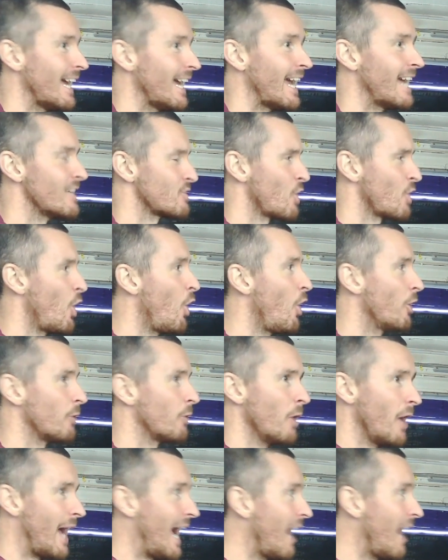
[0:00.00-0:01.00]
It's hard.
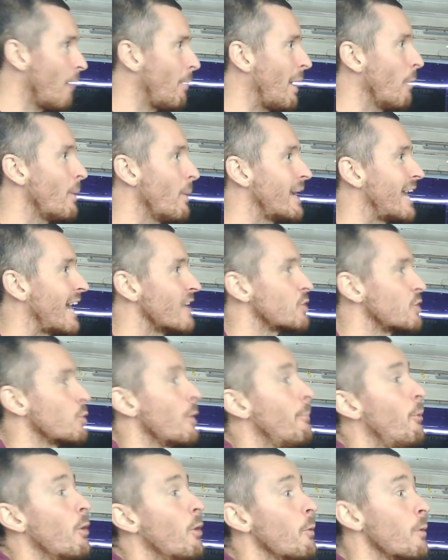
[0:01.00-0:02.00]
How about we get it to a
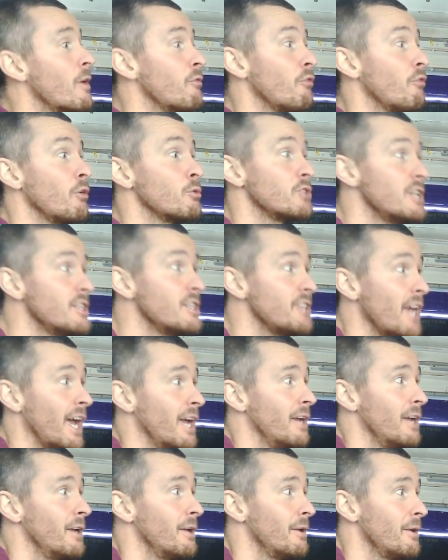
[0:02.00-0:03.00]
point where it feels easier?
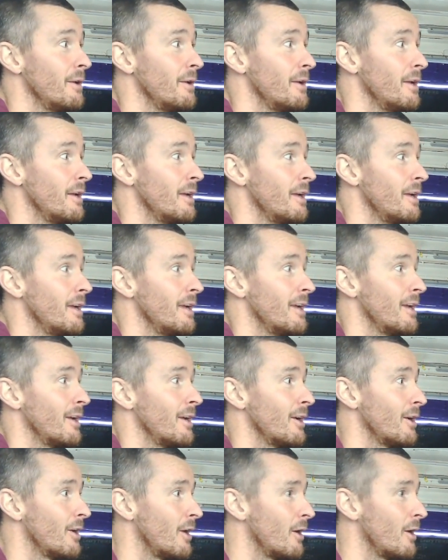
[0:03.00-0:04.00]

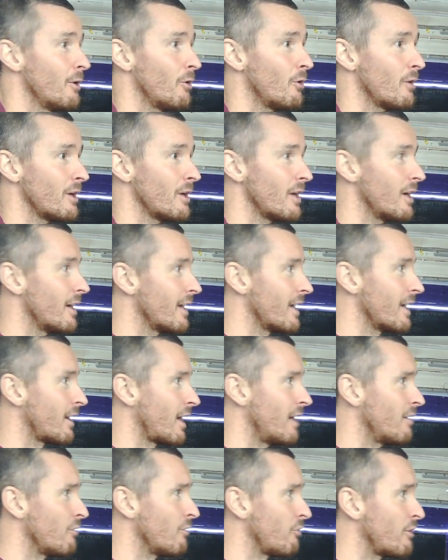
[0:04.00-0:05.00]
You know, or it
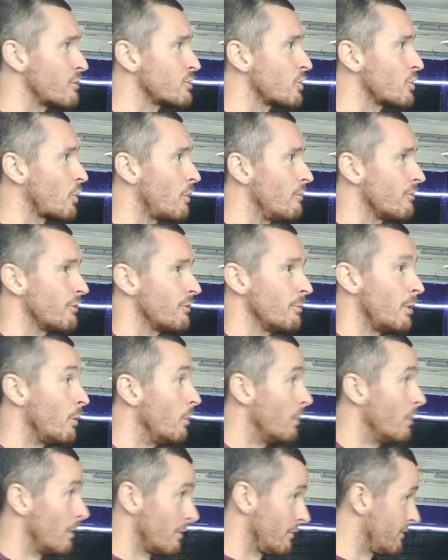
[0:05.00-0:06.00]
feels
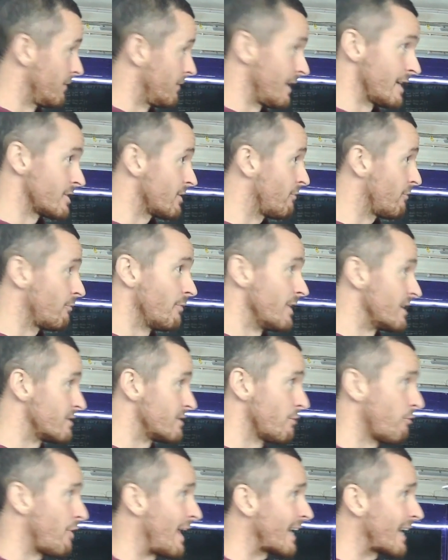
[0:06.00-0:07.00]
uncomfortable. There's
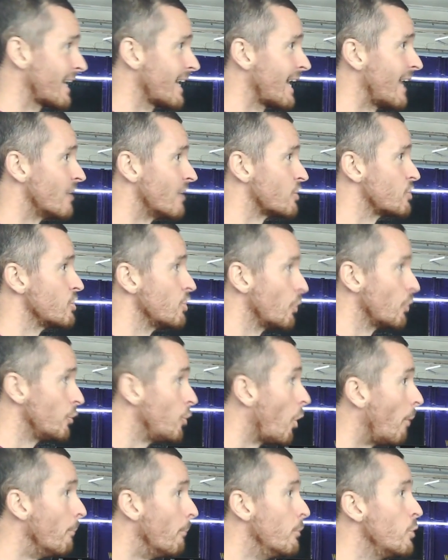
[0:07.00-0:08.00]
a flag again. You're
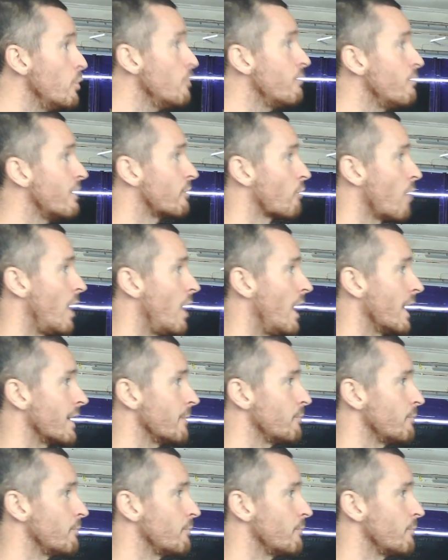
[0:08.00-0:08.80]
not moving right.